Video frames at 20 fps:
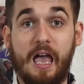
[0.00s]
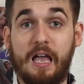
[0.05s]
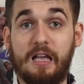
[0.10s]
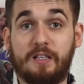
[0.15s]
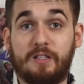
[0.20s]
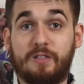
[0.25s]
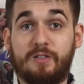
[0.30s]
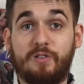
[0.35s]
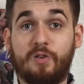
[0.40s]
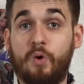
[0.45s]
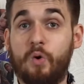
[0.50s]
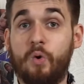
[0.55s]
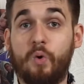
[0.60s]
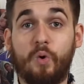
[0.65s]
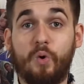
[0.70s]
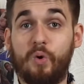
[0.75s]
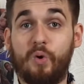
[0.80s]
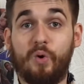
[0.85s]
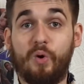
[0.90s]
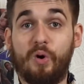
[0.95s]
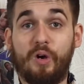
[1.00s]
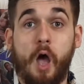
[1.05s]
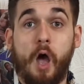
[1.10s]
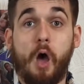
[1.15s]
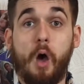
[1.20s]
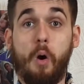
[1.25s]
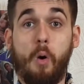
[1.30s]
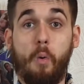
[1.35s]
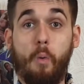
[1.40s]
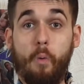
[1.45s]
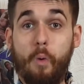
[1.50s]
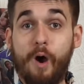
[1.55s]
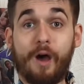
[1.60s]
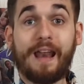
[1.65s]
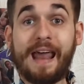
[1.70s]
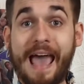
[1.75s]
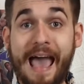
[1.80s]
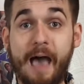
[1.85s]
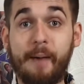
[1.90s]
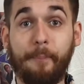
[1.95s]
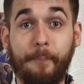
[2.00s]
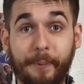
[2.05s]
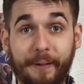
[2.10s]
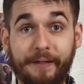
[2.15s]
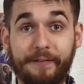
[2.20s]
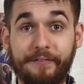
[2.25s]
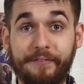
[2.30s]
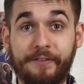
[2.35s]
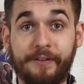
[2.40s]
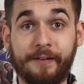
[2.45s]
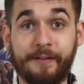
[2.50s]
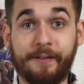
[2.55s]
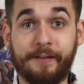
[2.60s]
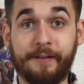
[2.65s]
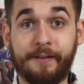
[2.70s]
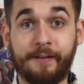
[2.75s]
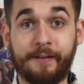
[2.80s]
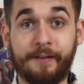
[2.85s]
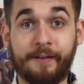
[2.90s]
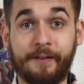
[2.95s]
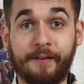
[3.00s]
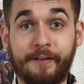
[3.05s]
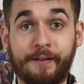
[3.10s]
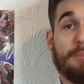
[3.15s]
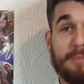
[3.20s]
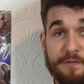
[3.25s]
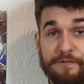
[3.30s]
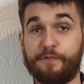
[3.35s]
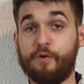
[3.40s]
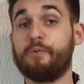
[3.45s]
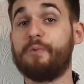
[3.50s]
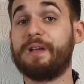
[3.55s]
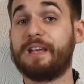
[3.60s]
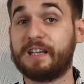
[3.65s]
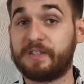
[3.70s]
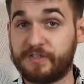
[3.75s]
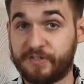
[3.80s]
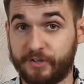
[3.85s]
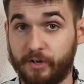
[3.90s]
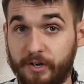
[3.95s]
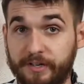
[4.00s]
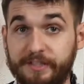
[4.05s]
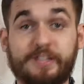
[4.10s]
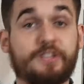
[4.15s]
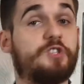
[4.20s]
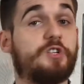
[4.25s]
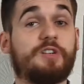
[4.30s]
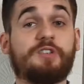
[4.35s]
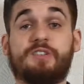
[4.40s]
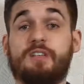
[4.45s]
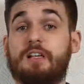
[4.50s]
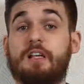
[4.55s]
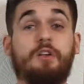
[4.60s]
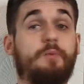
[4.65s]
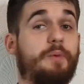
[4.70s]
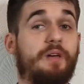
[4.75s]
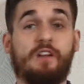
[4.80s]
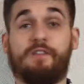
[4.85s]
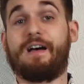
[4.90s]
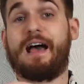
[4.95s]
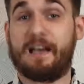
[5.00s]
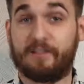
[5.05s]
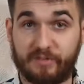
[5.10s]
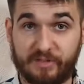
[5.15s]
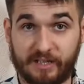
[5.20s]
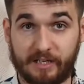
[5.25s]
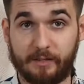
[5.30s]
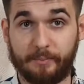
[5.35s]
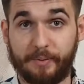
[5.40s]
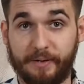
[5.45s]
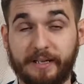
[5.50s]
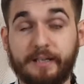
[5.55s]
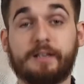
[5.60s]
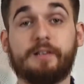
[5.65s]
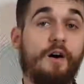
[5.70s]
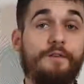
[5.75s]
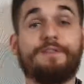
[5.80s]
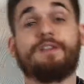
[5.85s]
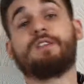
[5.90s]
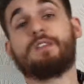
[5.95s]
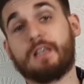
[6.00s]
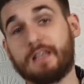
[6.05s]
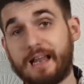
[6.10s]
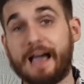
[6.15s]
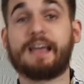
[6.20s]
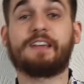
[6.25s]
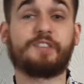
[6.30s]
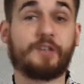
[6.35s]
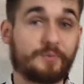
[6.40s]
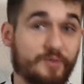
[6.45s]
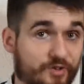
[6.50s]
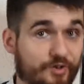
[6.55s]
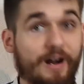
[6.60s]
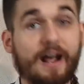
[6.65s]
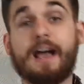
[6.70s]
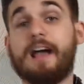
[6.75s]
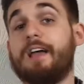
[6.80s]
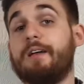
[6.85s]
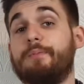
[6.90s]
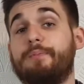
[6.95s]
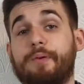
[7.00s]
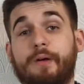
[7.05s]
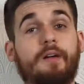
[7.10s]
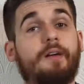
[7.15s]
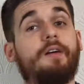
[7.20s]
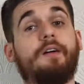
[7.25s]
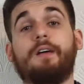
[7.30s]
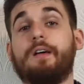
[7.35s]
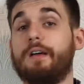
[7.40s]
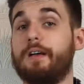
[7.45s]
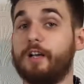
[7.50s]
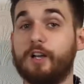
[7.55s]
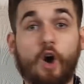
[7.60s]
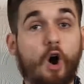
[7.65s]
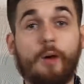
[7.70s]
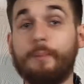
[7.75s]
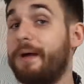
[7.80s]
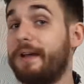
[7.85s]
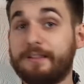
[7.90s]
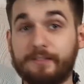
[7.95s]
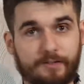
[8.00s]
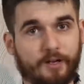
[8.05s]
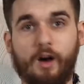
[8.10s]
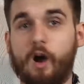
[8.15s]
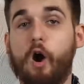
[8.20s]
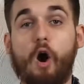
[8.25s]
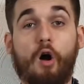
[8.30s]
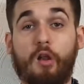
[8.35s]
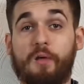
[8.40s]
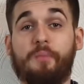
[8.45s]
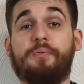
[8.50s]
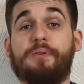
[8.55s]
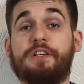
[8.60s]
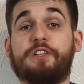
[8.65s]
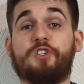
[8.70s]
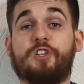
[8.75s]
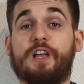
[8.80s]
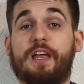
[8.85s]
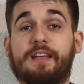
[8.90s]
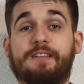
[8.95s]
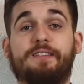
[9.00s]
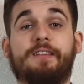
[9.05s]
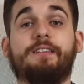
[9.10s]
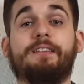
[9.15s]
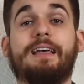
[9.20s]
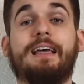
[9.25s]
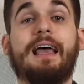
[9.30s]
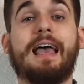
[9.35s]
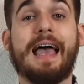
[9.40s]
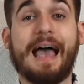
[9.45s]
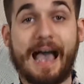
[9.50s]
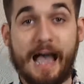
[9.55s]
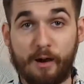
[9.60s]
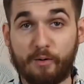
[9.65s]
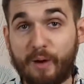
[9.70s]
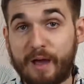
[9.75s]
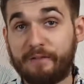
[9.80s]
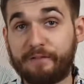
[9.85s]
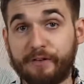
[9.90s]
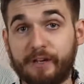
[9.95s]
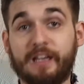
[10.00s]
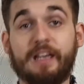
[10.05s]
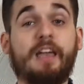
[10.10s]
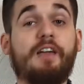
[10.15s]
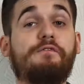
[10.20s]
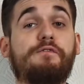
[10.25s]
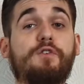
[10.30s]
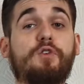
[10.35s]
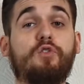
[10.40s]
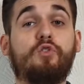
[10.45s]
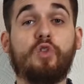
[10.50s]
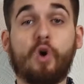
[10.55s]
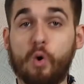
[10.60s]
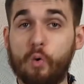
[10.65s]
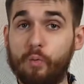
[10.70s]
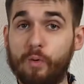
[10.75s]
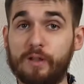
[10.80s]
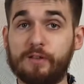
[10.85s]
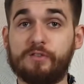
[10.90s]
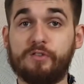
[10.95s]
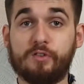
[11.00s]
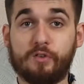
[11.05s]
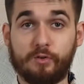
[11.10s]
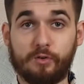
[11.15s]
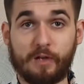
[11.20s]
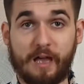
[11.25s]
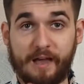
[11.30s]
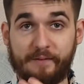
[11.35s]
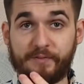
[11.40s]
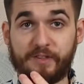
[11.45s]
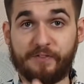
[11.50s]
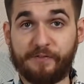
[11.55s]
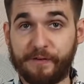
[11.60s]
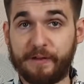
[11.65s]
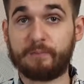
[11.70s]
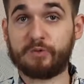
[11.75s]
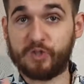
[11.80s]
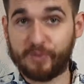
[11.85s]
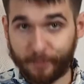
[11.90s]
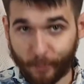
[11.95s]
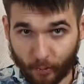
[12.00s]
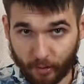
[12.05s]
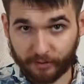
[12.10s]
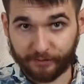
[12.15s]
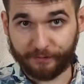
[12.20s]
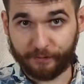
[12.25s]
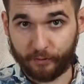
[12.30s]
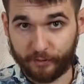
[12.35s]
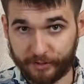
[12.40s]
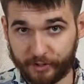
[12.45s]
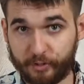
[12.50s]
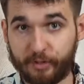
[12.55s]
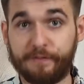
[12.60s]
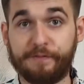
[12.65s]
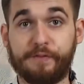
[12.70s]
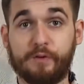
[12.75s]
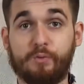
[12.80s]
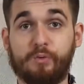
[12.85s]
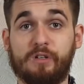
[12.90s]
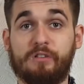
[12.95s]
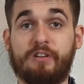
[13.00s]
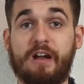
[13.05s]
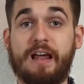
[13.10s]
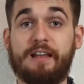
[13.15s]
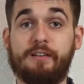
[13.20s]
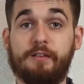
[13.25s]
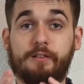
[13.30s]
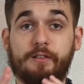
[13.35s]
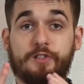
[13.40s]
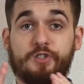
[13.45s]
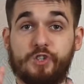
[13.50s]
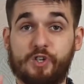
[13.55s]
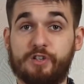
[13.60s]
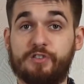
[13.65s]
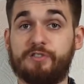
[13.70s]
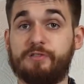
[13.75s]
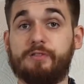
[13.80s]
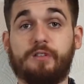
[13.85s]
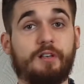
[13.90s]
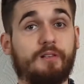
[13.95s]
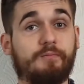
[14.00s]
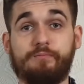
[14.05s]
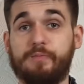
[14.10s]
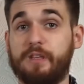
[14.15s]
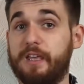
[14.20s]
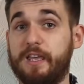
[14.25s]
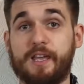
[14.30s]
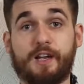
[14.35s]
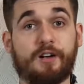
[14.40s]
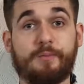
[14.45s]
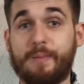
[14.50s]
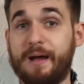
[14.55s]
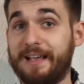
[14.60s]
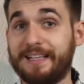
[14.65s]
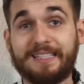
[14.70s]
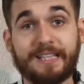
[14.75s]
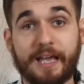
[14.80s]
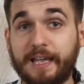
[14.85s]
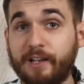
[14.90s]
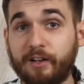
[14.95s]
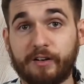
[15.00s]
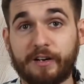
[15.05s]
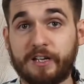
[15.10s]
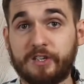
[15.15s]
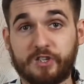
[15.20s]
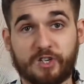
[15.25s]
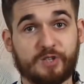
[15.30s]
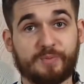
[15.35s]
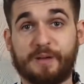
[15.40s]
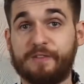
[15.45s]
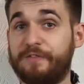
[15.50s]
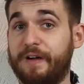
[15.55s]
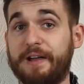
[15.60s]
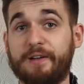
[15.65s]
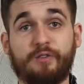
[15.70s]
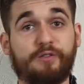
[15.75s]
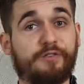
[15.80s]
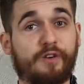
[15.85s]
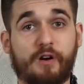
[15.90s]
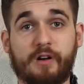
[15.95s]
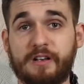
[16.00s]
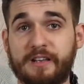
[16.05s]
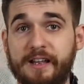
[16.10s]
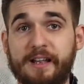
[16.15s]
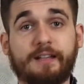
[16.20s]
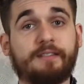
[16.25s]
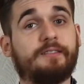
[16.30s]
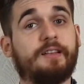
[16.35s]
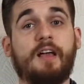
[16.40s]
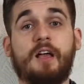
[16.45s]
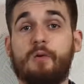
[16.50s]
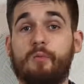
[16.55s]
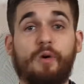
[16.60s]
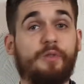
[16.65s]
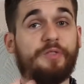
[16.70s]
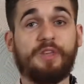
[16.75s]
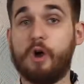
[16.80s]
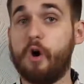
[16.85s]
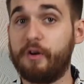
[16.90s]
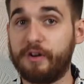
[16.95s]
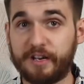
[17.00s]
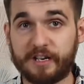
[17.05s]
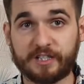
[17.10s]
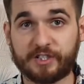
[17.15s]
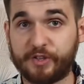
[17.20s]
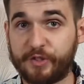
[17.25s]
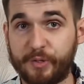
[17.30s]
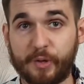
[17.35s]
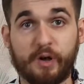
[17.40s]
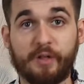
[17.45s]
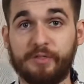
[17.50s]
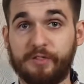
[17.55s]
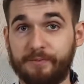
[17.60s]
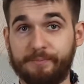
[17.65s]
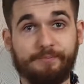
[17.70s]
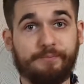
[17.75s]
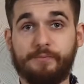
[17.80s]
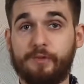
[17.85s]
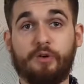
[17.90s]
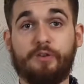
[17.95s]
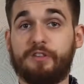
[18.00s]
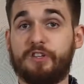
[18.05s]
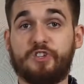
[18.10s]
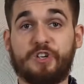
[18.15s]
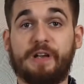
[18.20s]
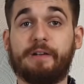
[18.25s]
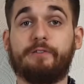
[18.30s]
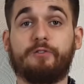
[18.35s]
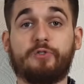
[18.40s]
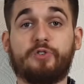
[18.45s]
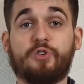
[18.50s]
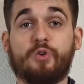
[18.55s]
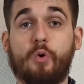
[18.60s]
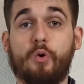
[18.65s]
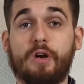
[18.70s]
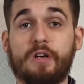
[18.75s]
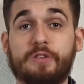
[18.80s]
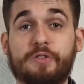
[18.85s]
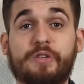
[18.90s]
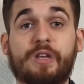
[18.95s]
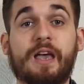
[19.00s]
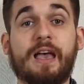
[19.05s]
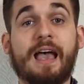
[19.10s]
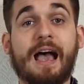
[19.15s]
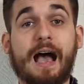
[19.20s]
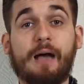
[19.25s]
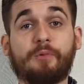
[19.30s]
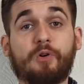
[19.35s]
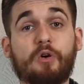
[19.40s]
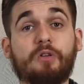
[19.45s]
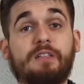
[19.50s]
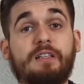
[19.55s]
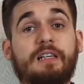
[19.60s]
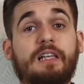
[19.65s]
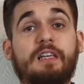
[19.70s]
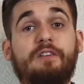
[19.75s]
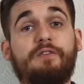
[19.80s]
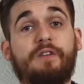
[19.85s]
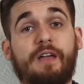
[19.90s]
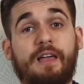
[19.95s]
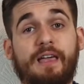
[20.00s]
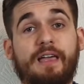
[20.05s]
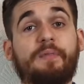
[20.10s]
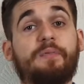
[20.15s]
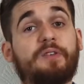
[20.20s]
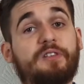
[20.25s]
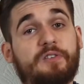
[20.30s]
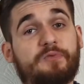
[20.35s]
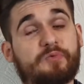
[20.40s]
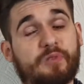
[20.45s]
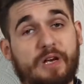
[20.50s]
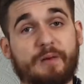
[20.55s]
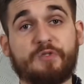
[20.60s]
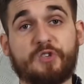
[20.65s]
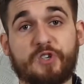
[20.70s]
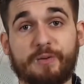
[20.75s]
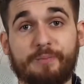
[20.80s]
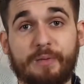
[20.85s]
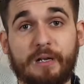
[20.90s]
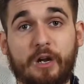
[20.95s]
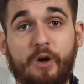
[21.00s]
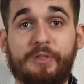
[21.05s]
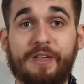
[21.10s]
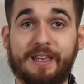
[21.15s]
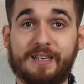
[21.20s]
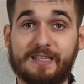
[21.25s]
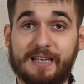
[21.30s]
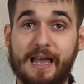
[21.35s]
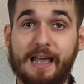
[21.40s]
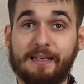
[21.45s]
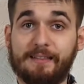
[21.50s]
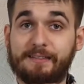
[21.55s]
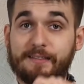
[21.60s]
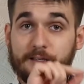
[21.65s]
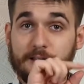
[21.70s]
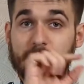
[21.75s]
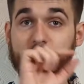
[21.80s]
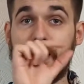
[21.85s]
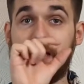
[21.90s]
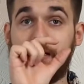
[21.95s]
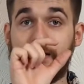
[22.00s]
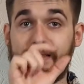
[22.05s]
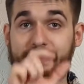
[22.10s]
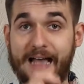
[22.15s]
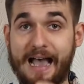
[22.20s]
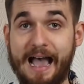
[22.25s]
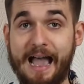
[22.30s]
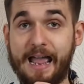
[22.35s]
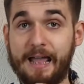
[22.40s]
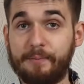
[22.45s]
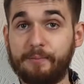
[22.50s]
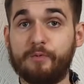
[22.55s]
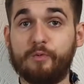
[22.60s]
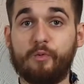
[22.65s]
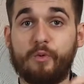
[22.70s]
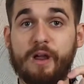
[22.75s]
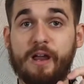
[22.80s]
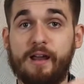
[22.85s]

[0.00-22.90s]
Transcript: So, what happened? Before we get started, just a little bit of housekeeping. Obviously, like, subscribe, comment, all appreciated. However, if you don't want to have the film spoiled for you, if you would rather just hear my take on it, just my final verdict, what the audience thought, the general scores, I'm going to leave in the description below the exact time